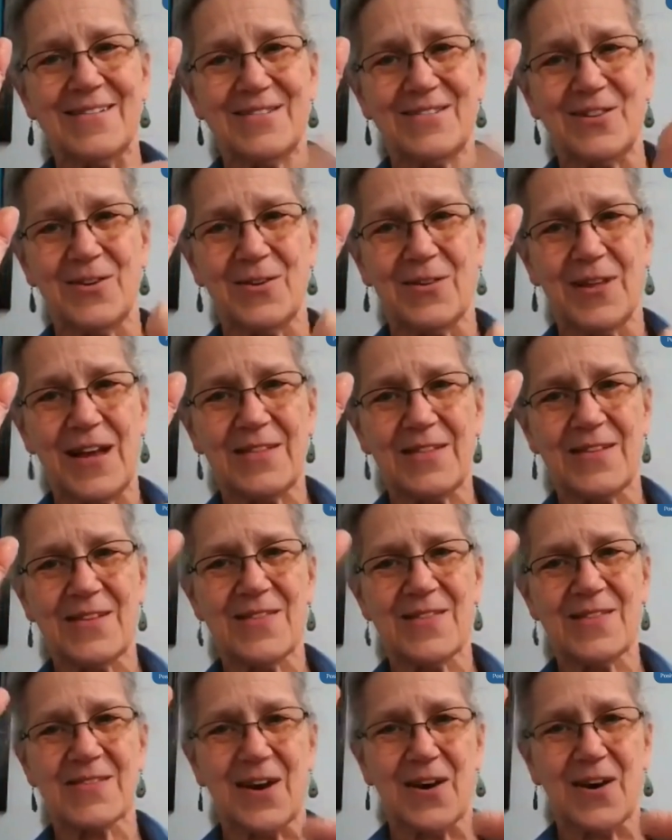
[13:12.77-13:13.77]
do you let
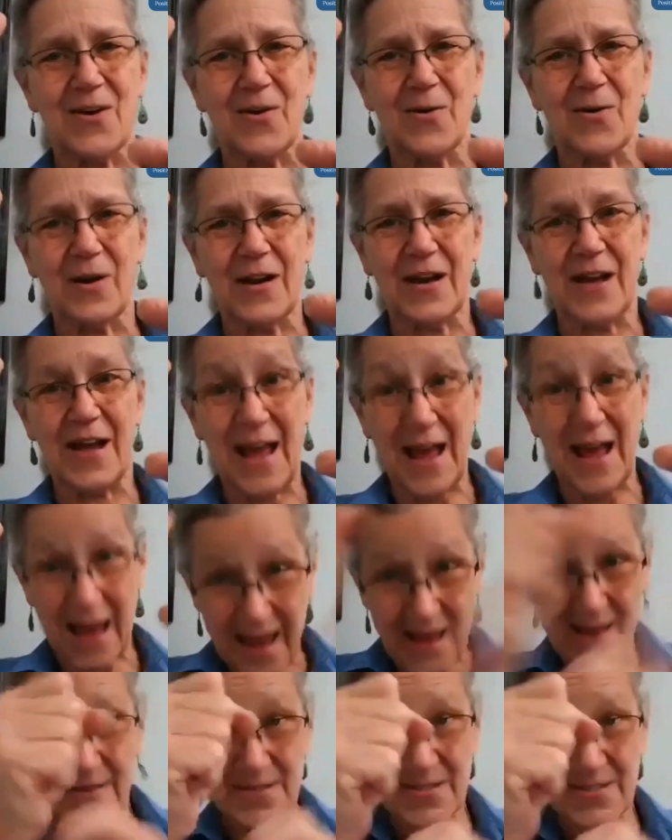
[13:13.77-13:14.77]
this go
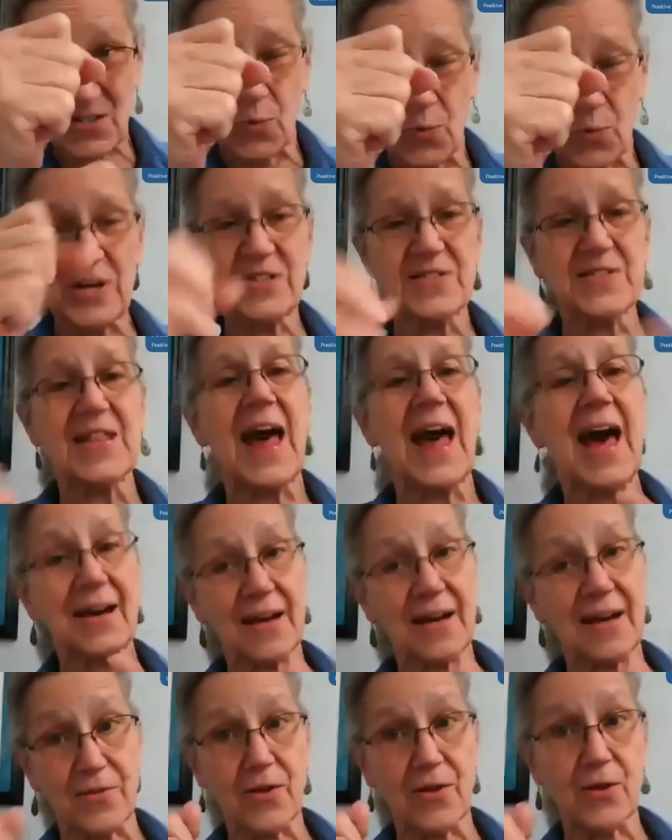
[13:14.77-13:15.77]
and squeeze
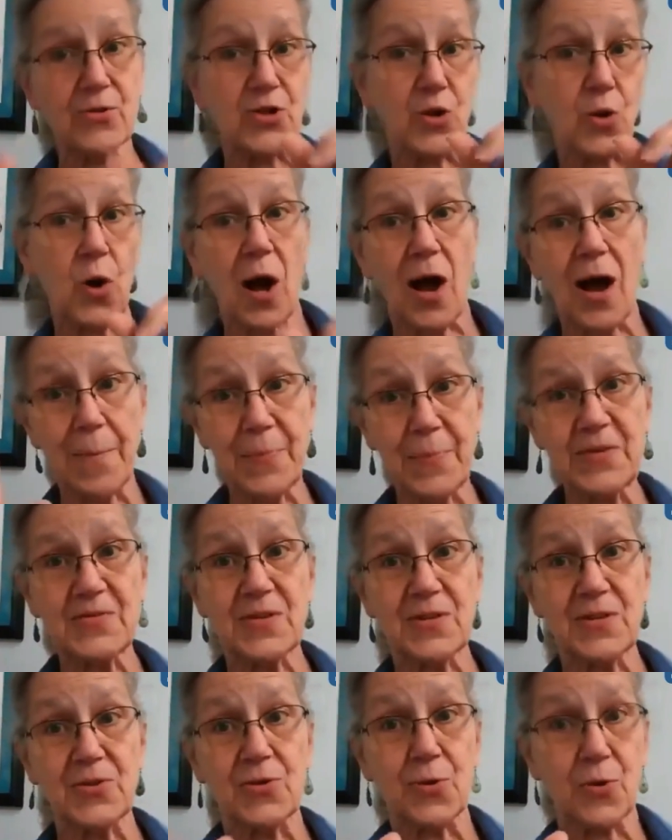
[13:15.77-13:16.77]
that. And those are
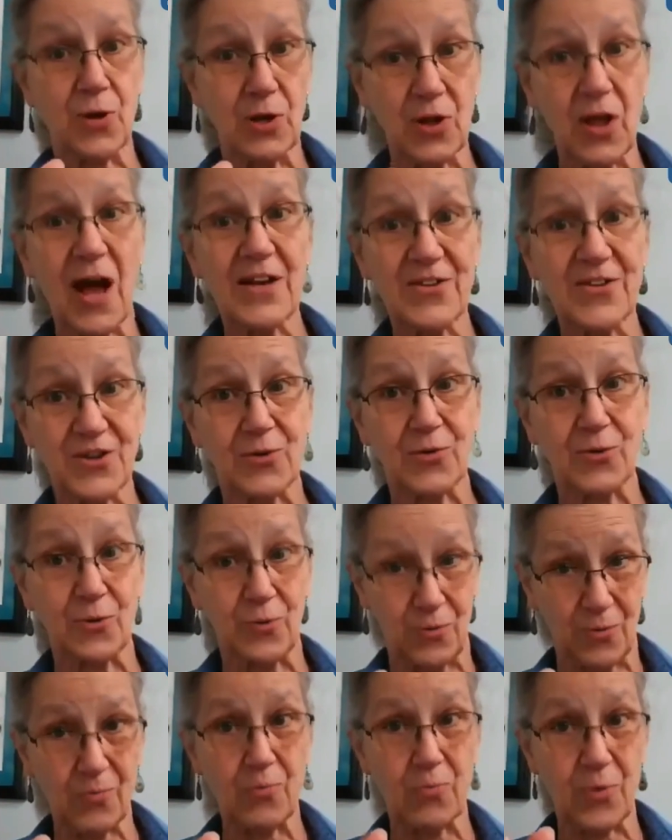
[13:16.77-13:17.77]
opposite
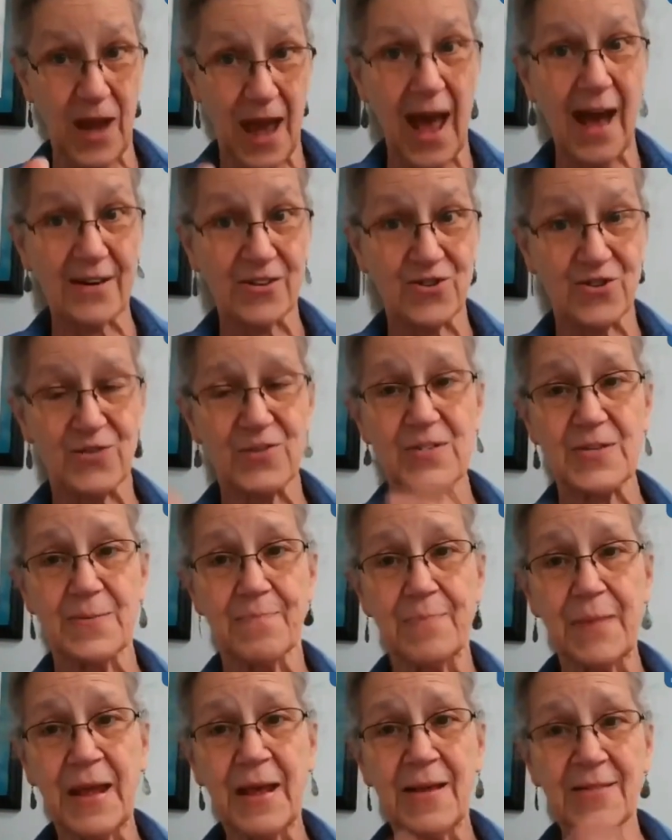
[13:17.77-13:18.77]
neurological reactions
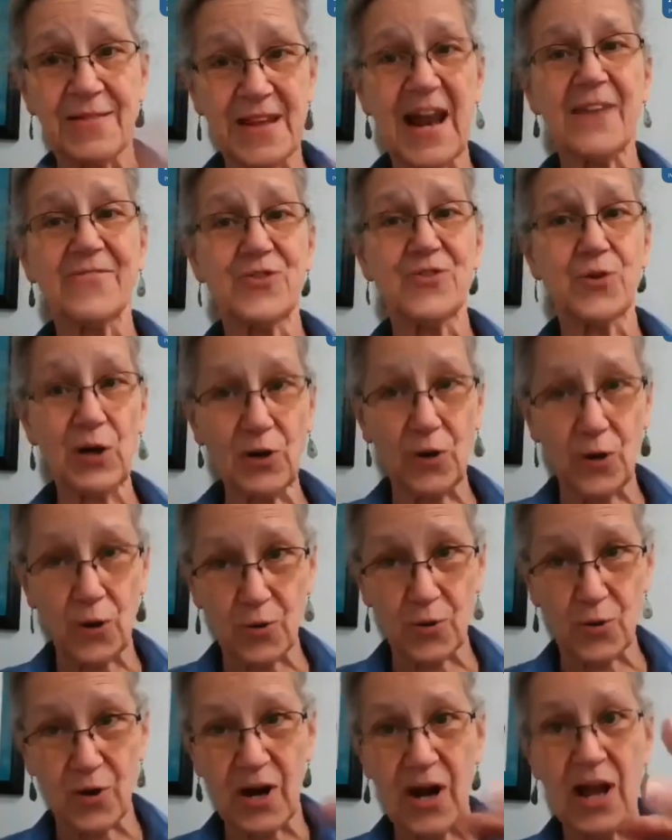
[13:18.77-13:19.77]
that have to
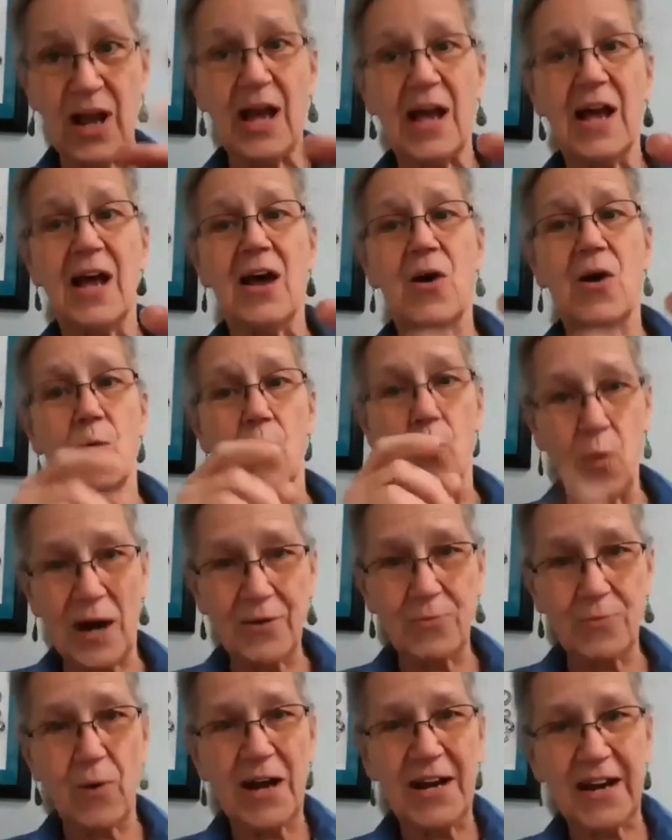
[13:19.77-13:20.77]
occur
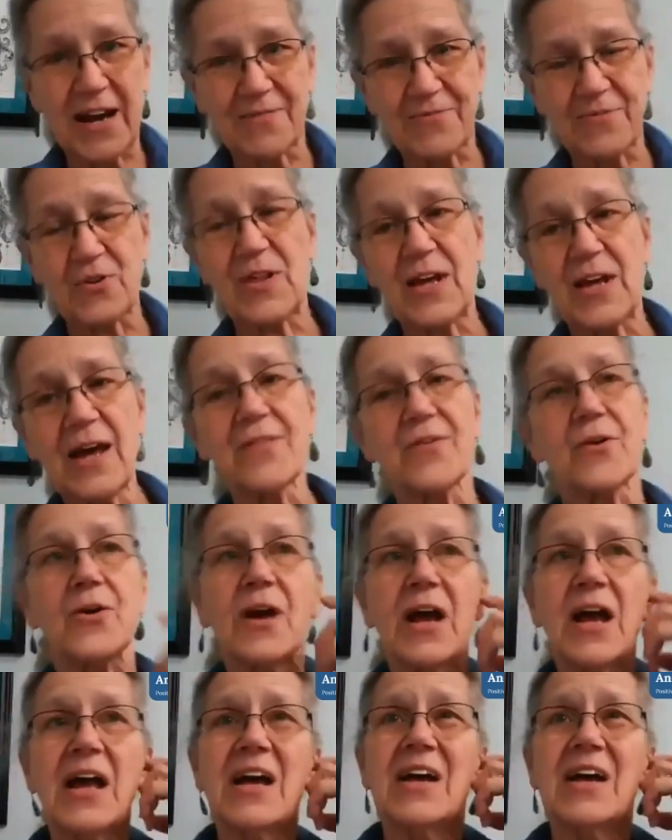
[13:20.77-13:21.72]
one right after the other.